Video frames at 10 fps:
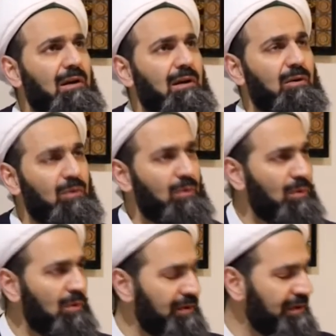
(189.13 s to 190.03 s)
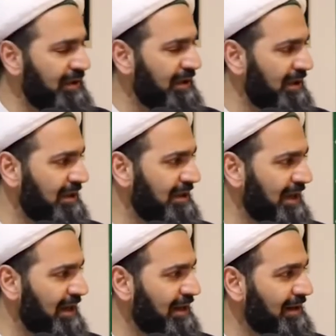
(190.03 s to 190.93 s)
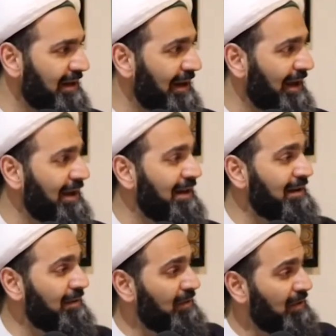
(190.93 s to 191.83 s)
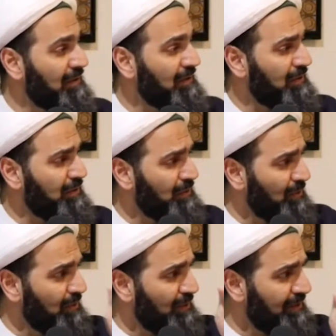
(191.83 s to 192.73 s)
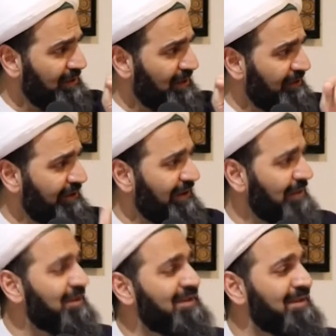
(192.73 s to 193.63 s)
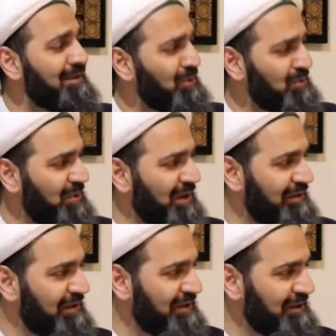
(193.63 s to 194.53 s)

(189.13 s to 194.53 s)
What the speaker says: grow old in his care and through serving them doesn't go to heaven.